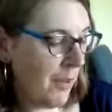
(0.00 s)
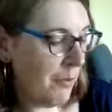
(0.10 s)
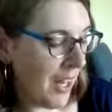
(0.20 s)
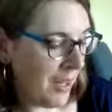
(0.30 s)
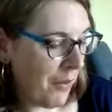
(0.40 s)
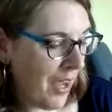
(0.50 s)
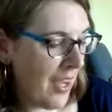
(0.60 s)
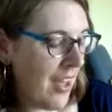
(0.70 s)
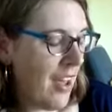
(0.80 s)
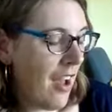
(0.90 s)
But anyway,
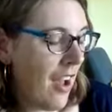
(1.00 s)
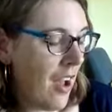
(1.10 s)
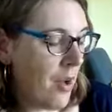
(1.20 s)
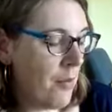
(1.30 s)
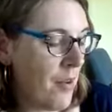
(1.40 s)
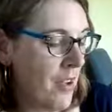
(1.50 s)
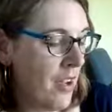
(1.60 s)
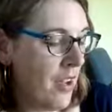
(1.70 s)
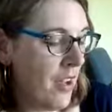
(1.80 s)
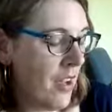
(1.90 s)

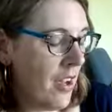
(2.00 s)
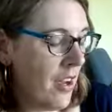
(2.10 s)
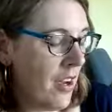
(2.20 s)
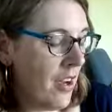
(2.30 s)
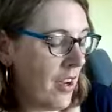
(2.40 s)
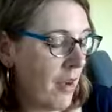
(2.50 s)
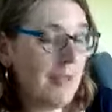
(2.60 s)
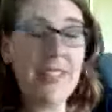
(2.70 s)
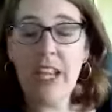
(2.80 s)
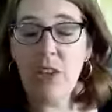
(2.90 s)
I was
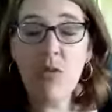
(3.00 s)
saying,